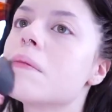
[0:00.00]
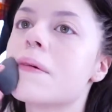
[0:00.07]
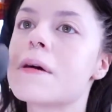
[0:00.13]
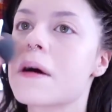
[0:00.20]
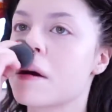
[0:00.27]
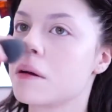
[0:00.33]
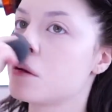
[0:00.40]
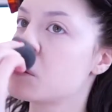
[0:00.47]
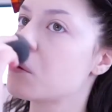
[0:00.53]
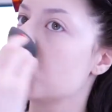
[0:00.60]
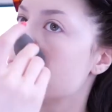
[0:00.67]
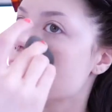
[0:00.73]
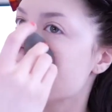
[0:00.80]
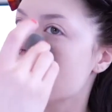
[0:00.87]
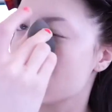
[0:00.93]
we got
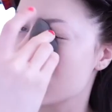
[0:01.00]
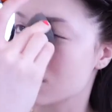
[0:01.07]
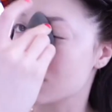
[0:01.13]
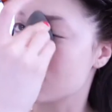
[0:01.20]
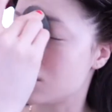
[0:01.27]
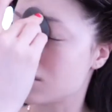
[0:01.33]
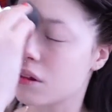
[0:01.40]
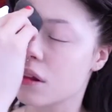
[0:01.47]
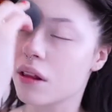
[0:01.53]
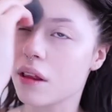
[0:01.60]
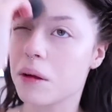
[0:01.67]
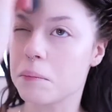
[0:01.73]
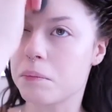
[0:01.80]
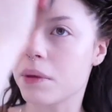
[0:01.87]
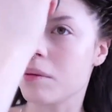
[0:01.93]
no weird little
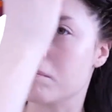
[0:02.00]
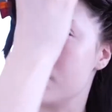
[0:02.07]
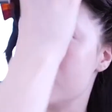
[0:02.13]
clumpy